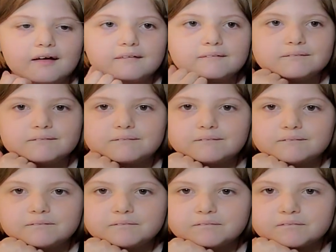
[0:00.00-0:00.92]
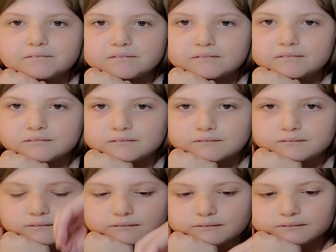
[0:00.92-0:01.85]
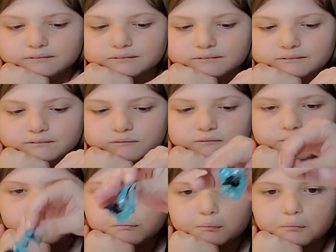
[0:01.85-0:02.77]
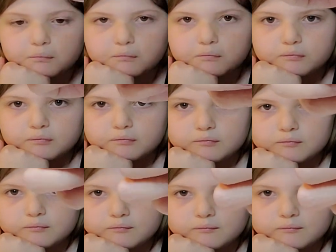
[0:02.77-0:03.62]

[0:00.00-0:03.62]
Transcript: No words are spoken by the person on screen.